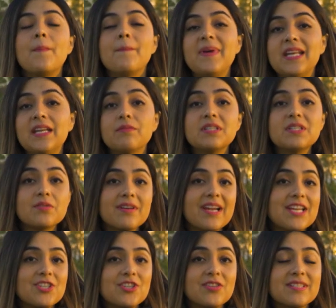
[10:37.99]
many
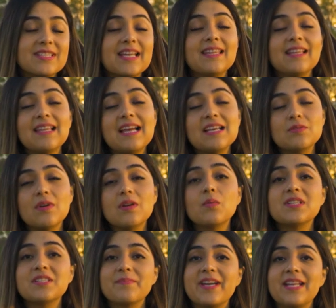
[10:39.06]
restorations, and the last one
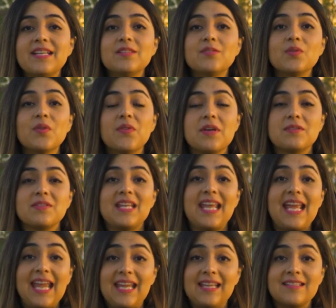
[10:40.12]
was made in two
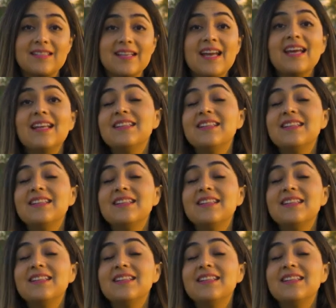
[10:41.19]
thousand eight.